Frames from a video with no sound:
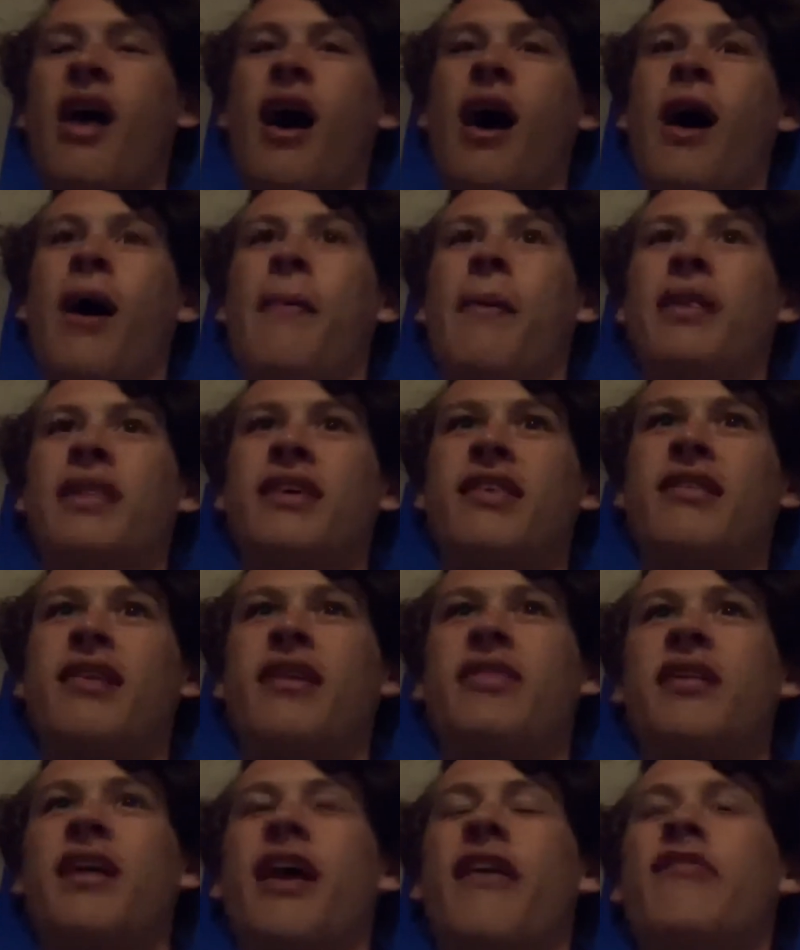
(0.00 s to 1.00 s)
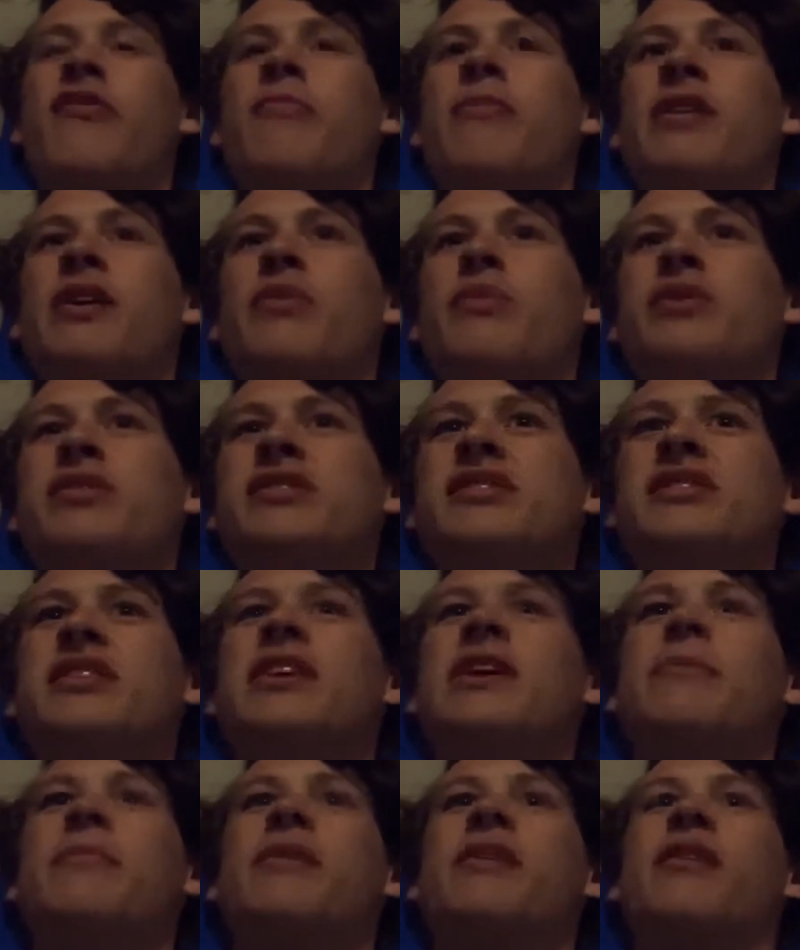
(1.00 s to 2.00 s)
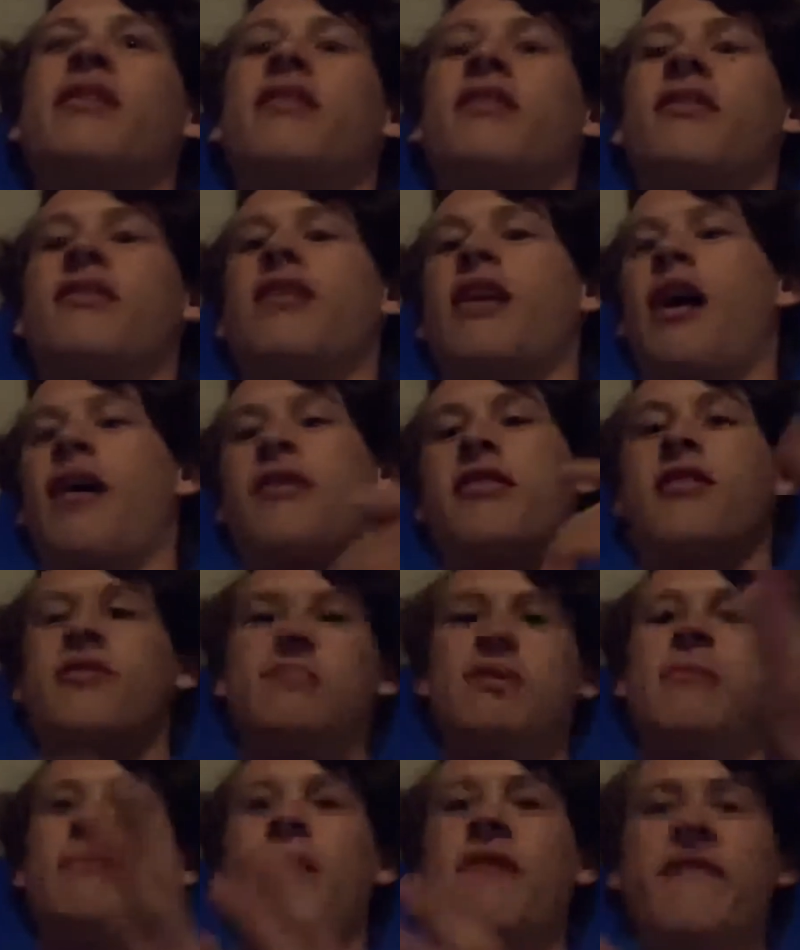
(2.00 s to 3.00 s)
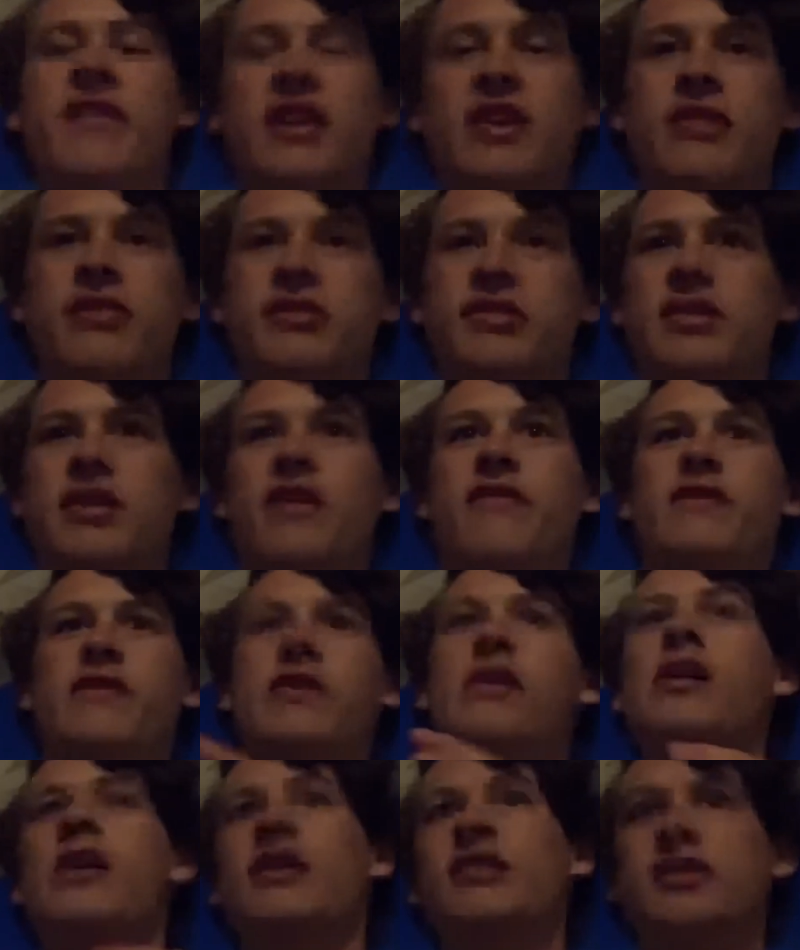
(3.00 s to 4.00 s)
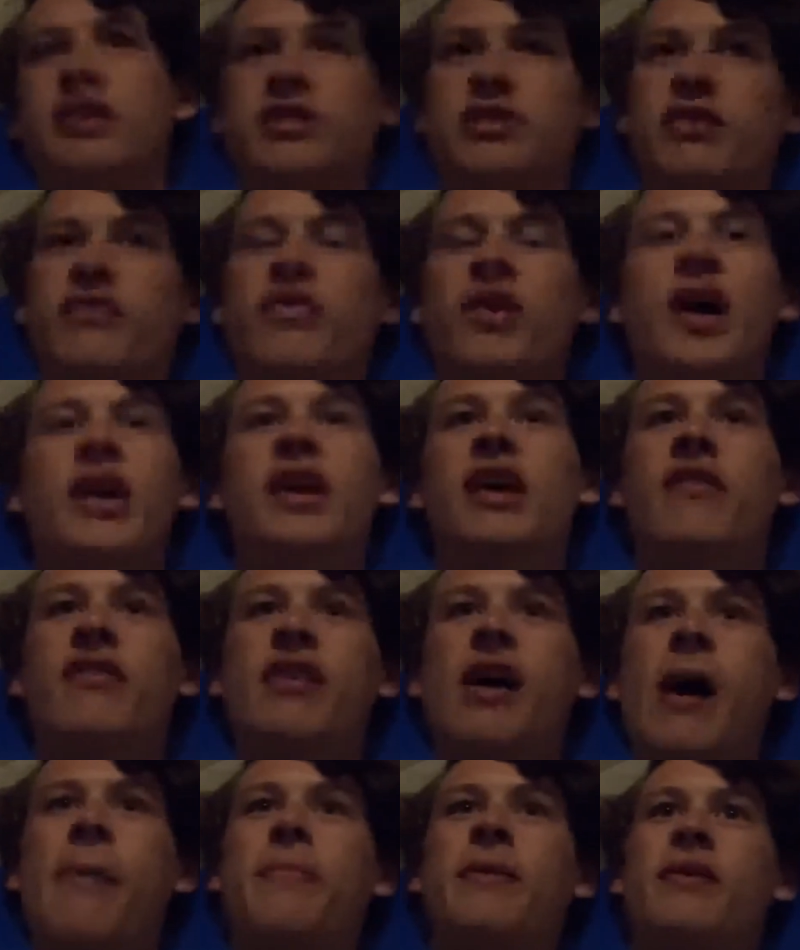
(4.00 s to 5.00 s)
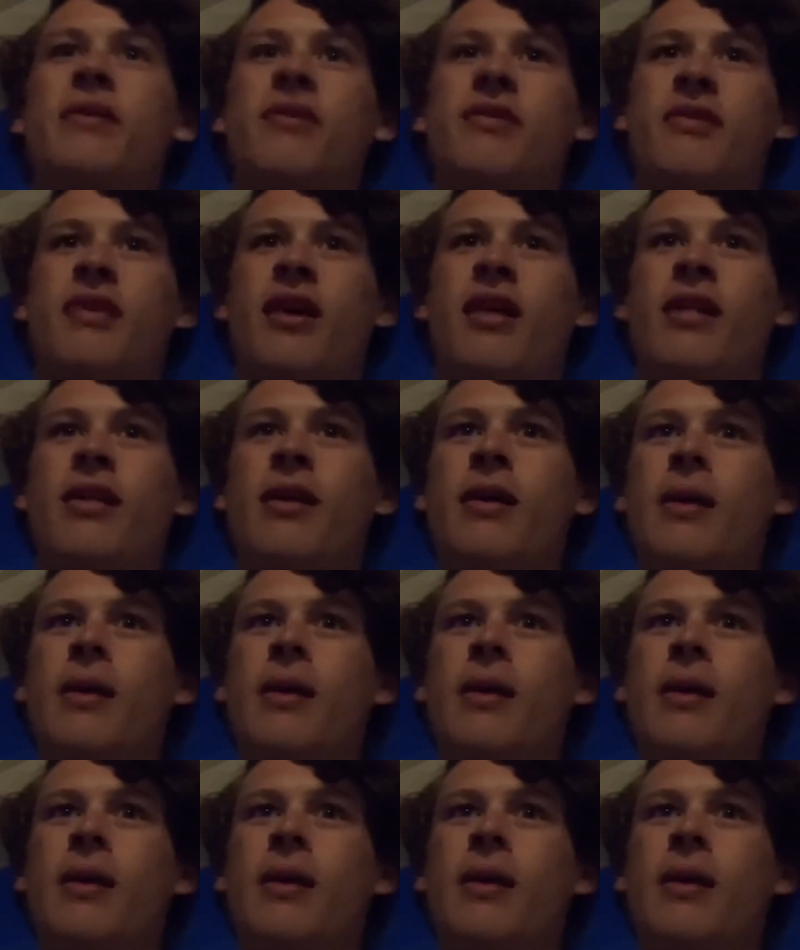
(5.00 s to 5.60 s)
at least not that everybody will see, because so many of my videos cover such a variety of topics that